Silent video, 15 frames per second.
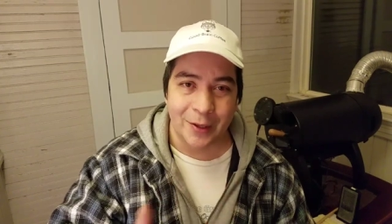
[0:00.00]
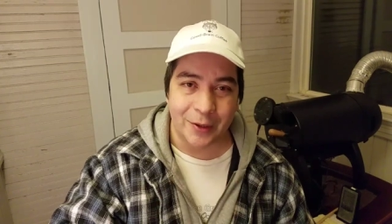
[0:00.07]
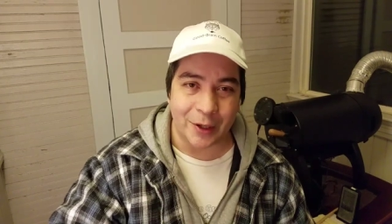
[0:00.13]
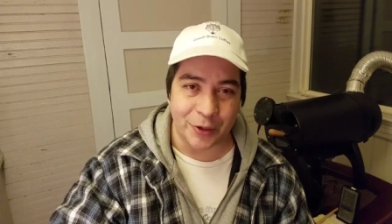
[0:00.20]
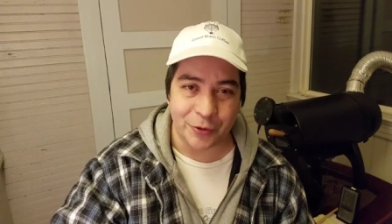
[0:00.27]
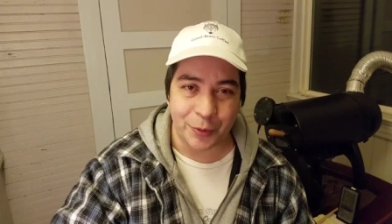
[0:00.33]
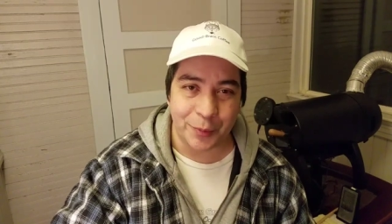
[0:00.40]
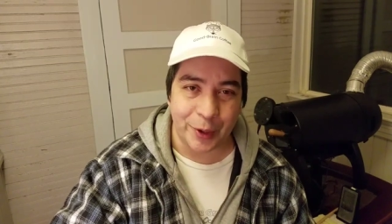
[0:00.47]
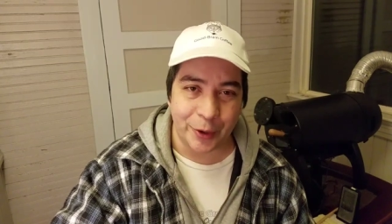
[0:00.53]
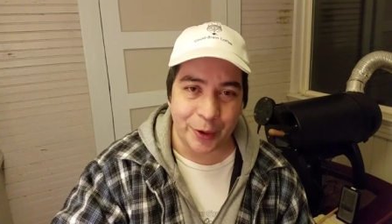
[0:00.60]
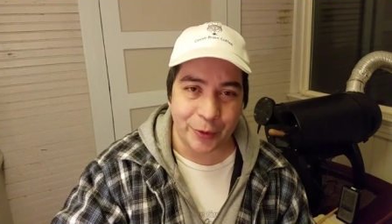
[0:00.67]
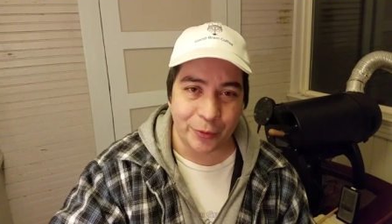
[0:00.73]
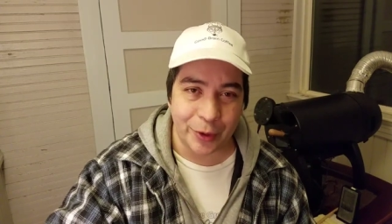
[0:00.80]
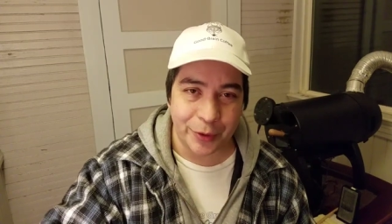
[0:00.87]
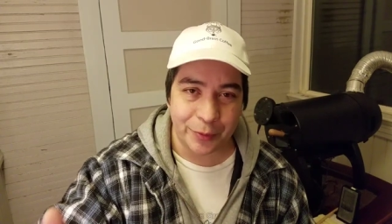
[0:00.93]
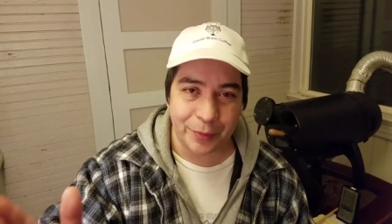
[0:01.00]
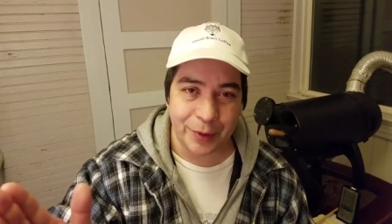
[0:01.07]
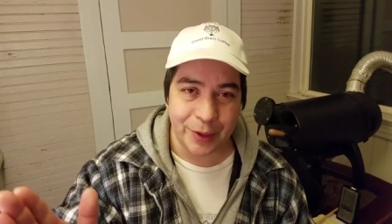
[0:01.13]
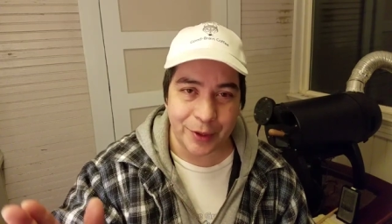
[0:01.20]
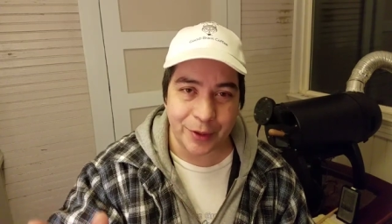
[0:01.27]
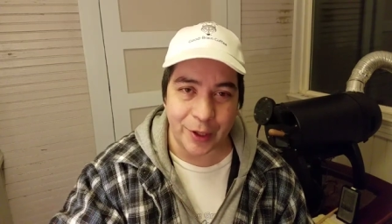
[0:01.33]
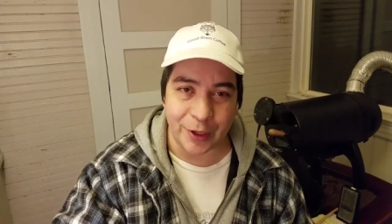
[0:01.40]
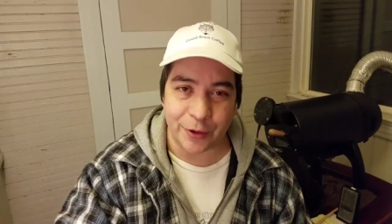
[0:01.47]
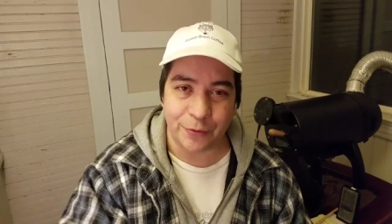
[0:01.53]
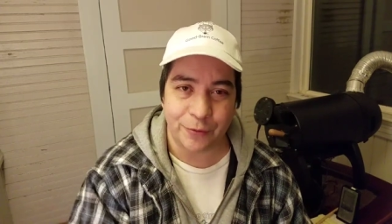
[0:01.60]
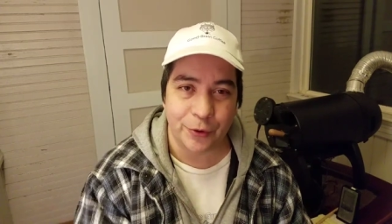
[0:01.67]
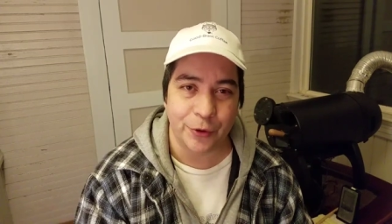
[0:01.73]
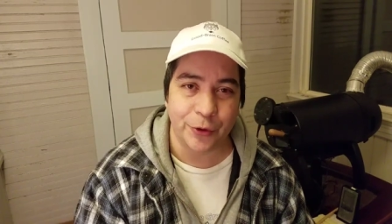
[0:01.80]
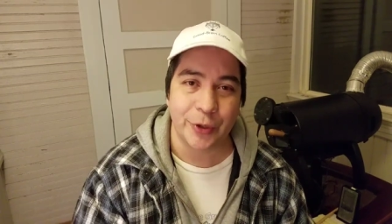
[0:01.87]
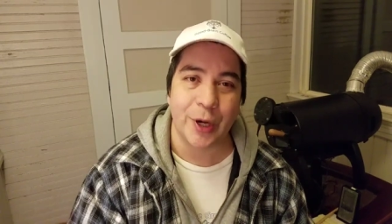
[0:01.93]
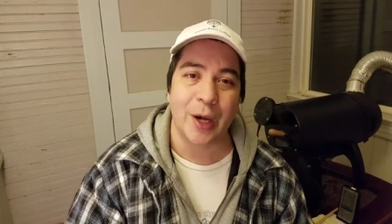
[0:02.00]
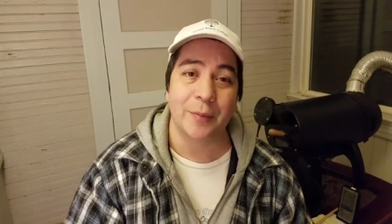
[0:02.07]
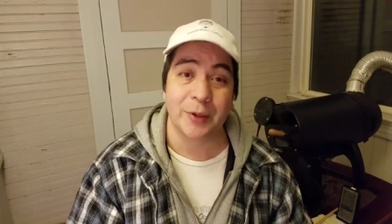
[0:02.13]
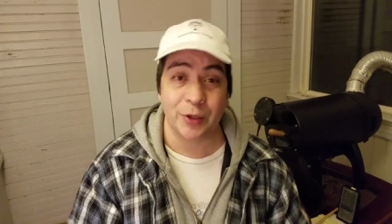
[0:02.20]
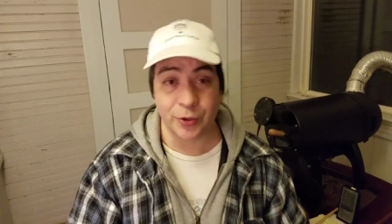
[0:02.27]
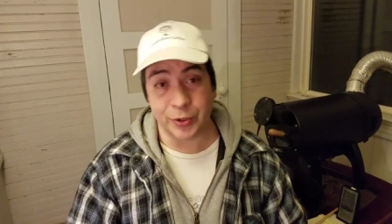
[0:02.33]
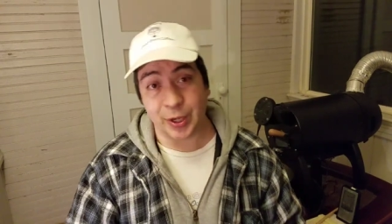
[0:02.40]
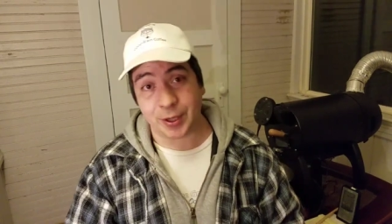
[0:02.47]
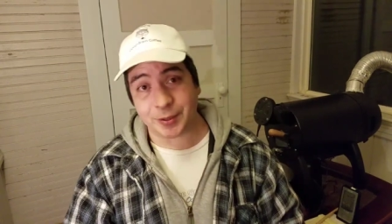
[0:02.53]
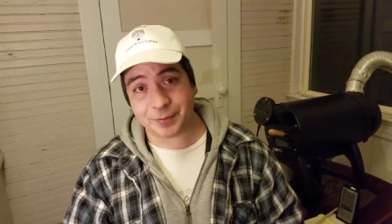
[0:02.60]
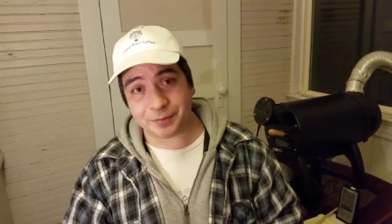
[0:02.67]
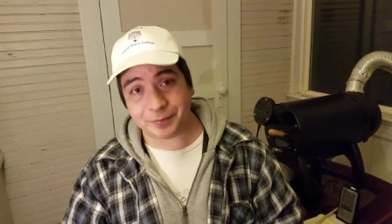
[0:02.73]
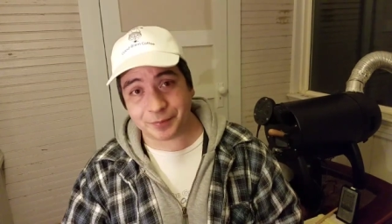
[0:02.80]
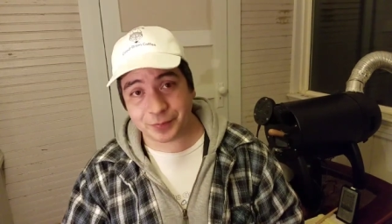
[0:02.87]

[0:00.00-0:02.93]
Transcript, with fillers: Thanks for bearing with me. Thank you for your time, and good night.